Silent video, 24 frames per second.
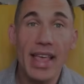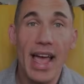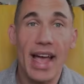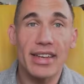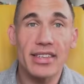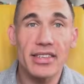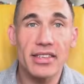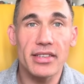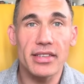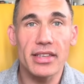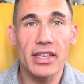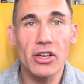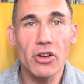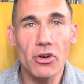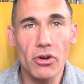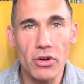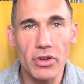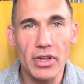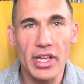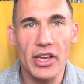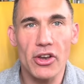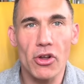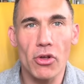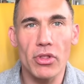that still
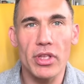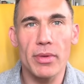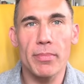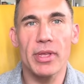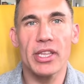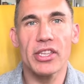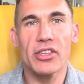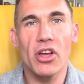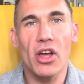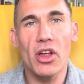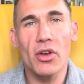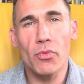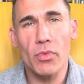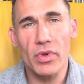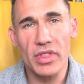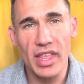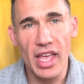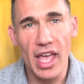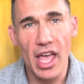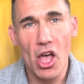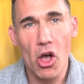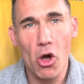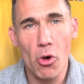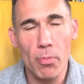can only be done with the
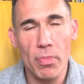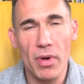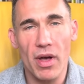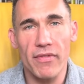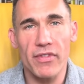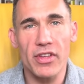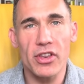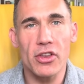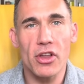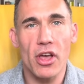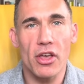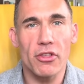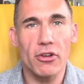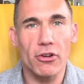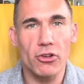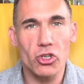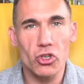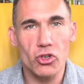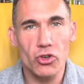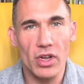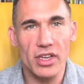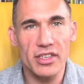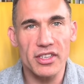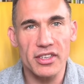help of another
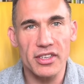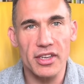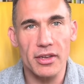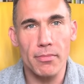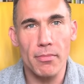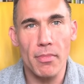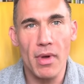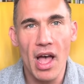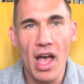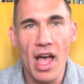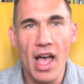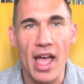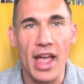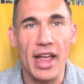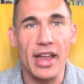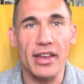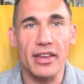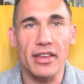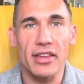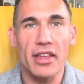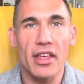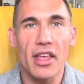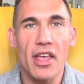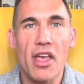trusted mind.
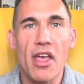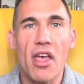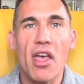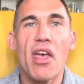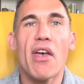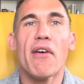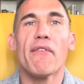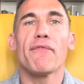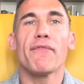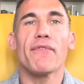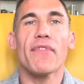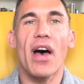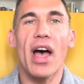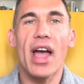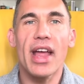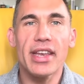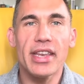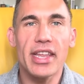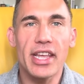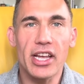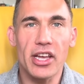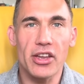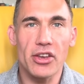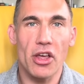
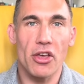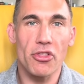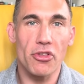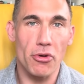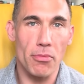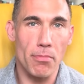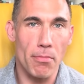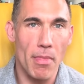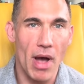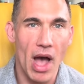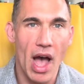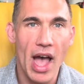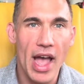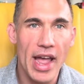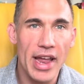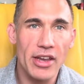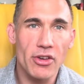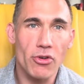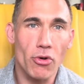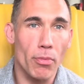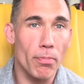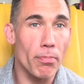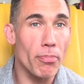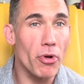Finding another mind
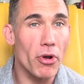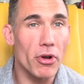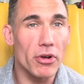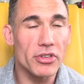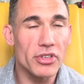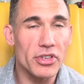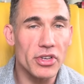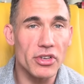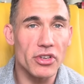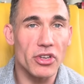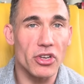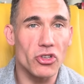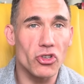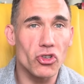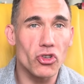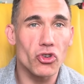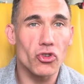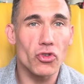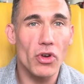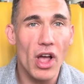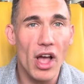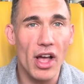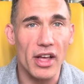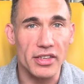or person to
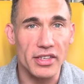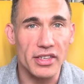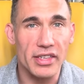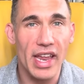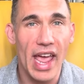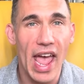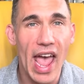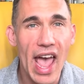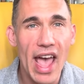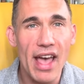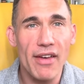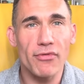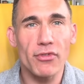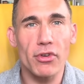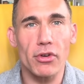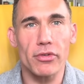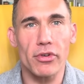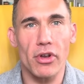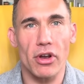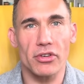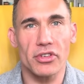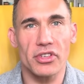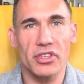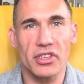trust after
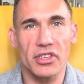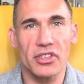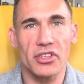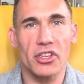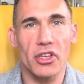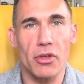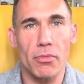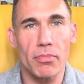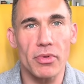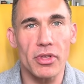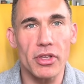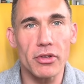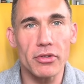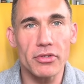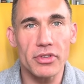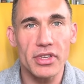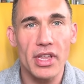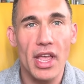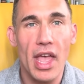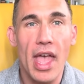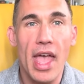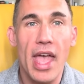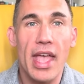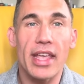narcissistic abuse
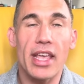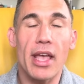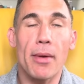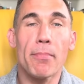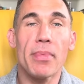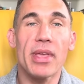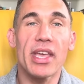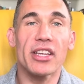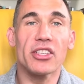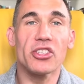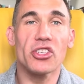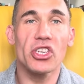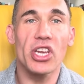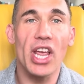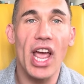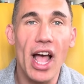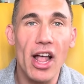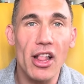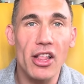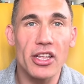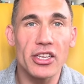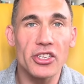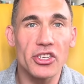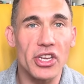can be a
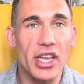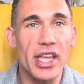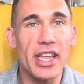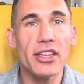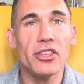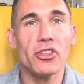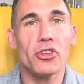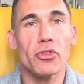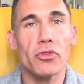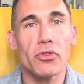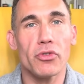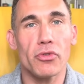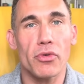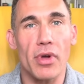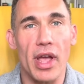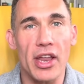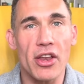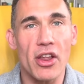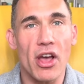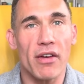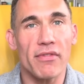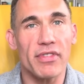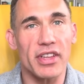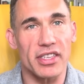challenge into
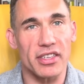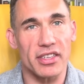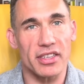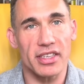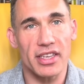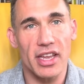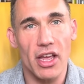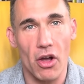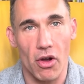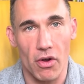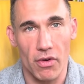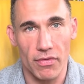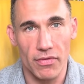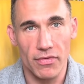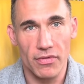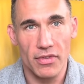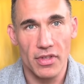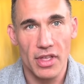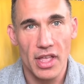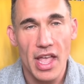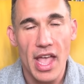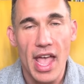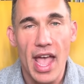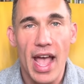and of itself.
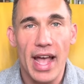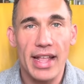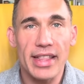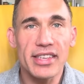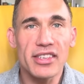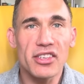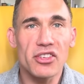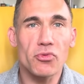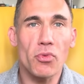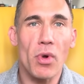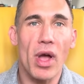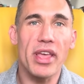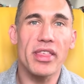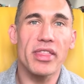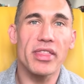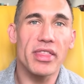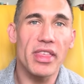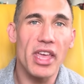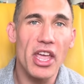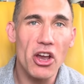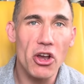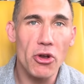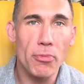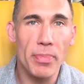And this is why
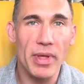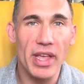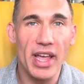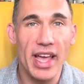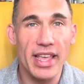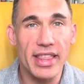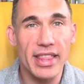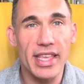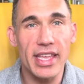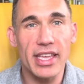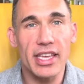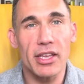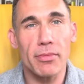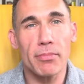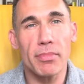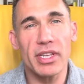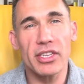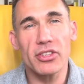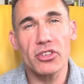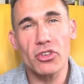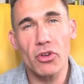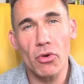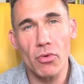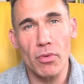therapy, I think, can be
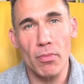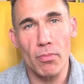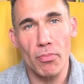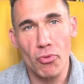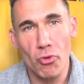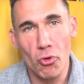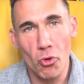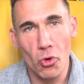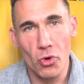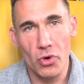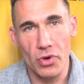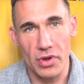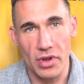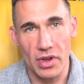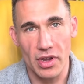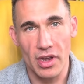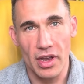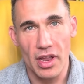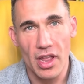so important.